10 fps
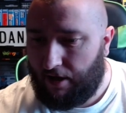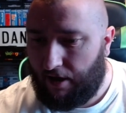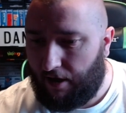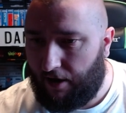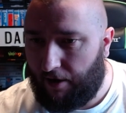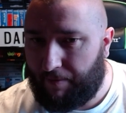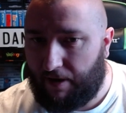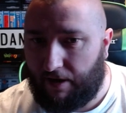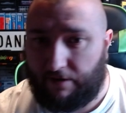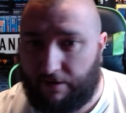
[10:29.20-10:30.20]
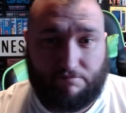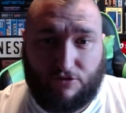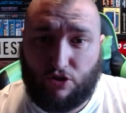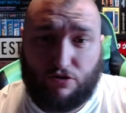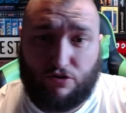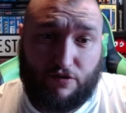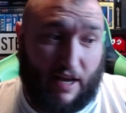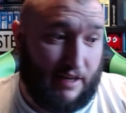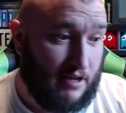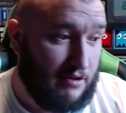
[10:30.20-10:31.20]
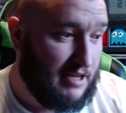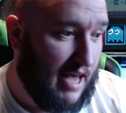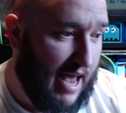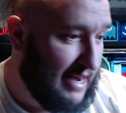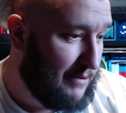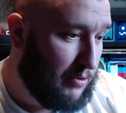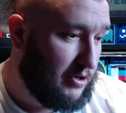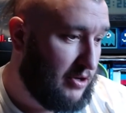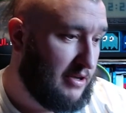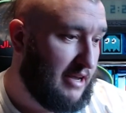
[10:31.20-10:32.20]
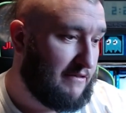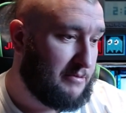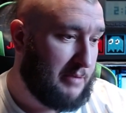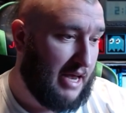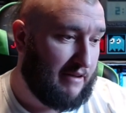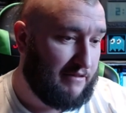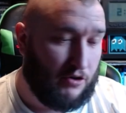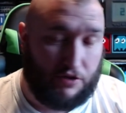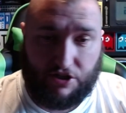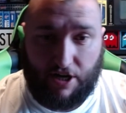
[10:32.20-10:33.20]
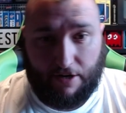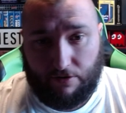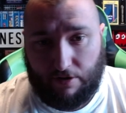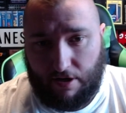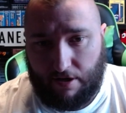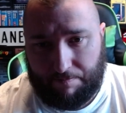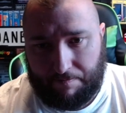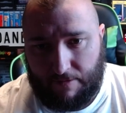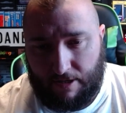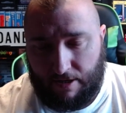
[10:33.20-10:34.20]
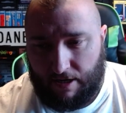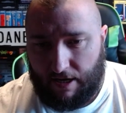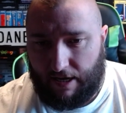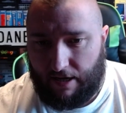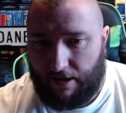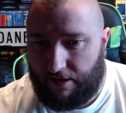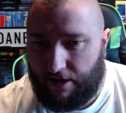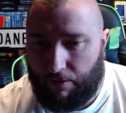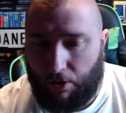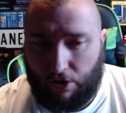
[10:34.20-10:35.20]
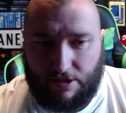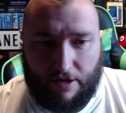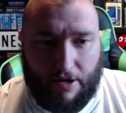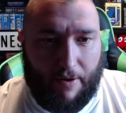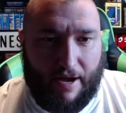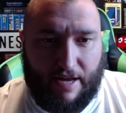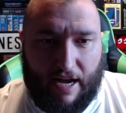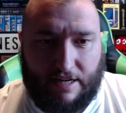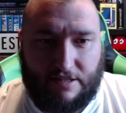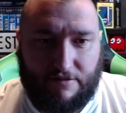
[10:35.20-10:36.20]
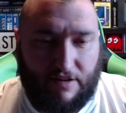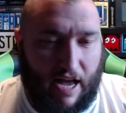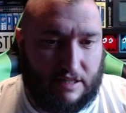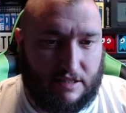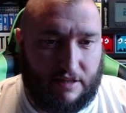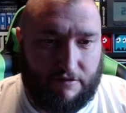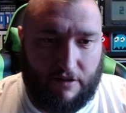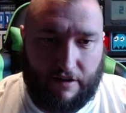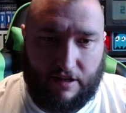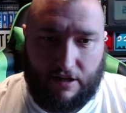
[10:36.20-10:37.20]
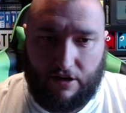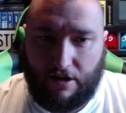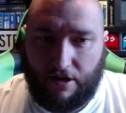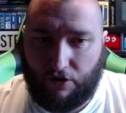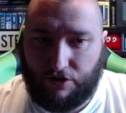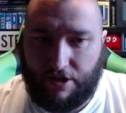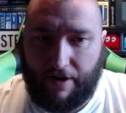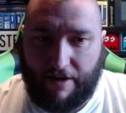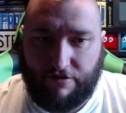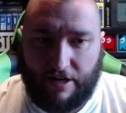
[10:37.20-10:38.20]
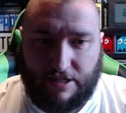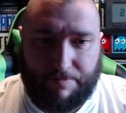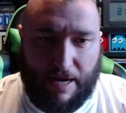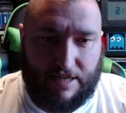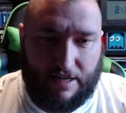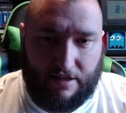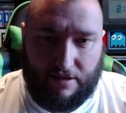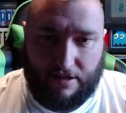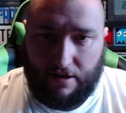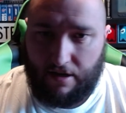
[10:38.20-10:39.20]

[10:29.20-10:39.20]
And just thank you to anyone who gifts me anything on the channel. You know, I don't go out actively asking for anything, and I don't ever expect anything.